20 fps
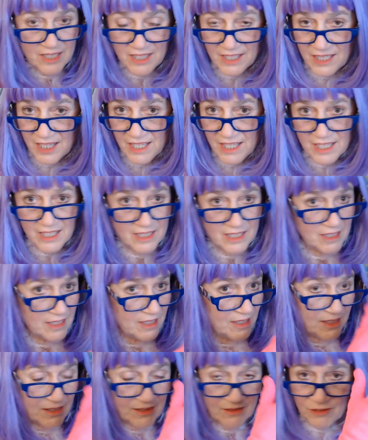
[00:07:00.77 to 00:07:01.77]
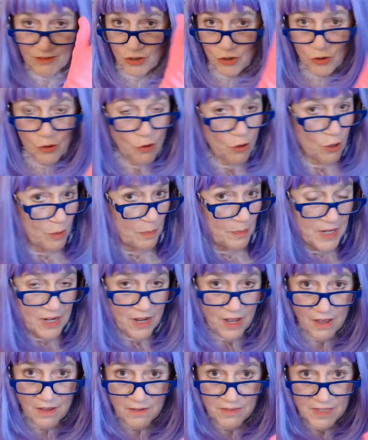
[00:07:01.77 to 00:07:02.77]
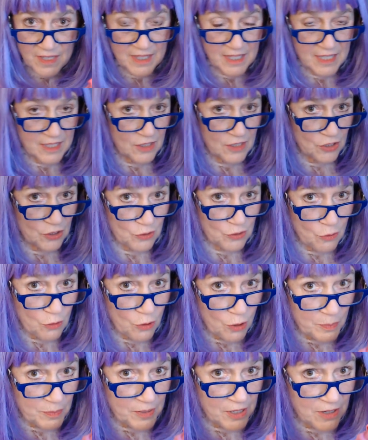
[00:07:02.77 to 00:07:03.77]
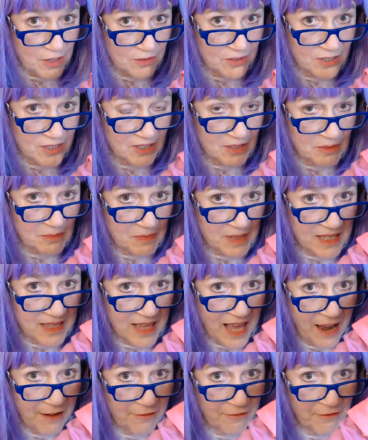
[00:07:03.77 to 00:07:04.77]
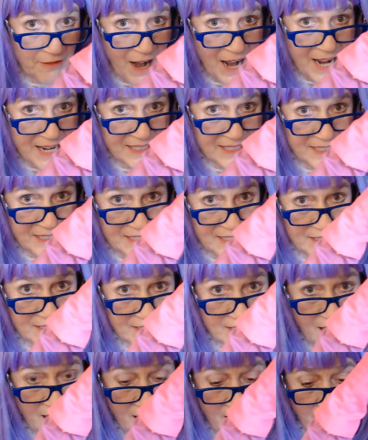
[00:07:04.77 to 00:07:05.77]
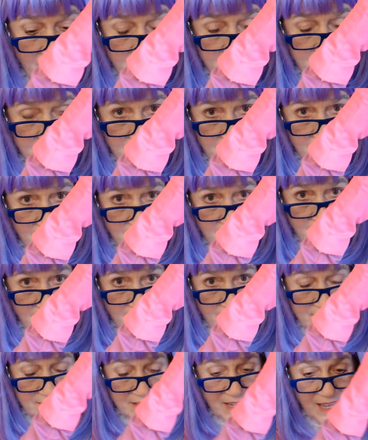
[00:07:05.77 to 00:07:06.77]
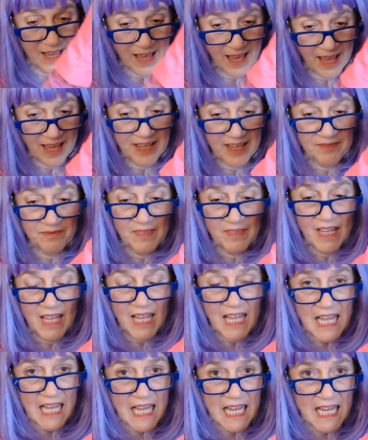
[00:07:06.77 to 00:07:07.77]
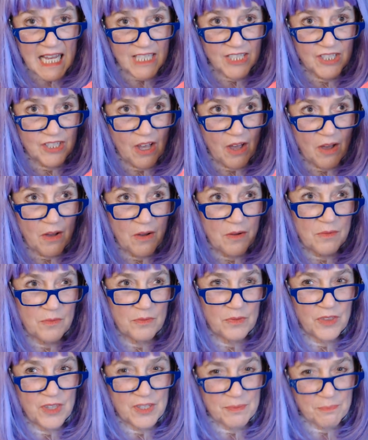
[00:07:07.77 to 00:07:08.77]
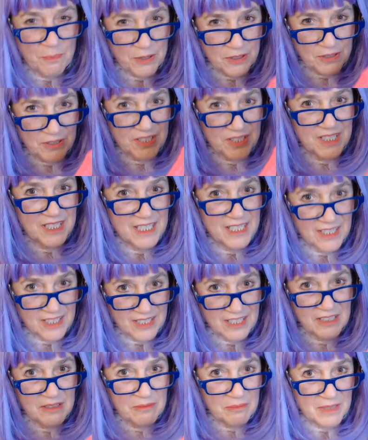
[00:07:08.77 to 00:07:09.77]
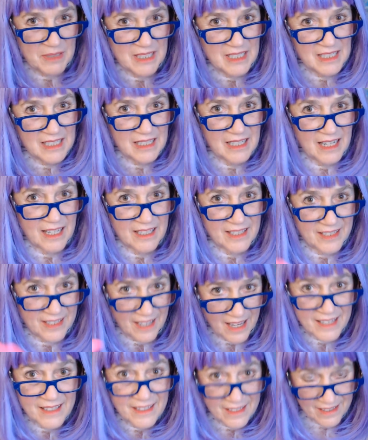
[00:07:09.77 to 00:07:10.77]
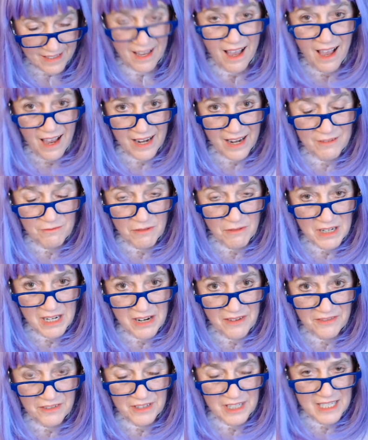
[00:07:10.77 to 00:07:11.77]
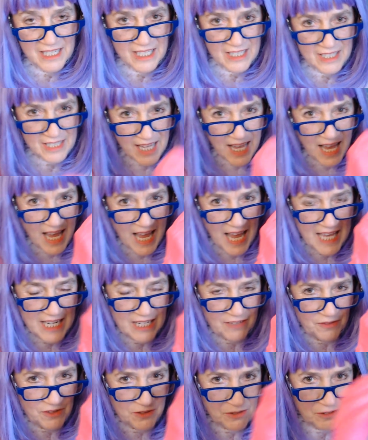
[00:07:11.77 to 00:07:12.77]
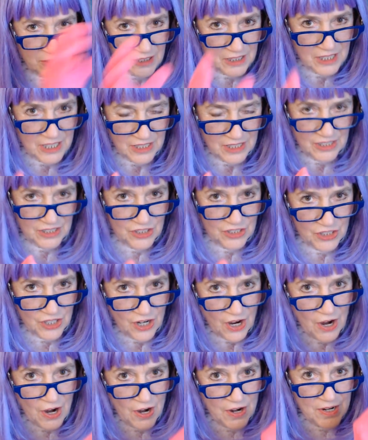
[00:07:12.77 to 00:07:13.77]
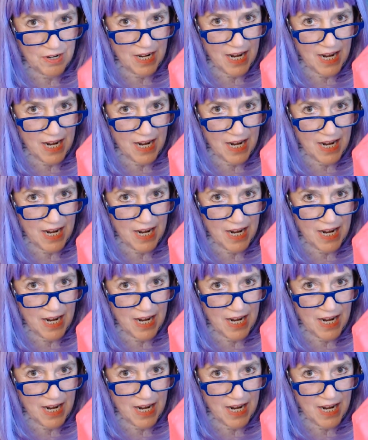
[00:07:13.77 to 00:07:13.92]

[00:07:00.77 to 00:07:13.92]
in Scorpio, then the Scorpio is going to be that rising sign, okay? So the person is going to be a sun sign, whatever it is. And if you look at a chart,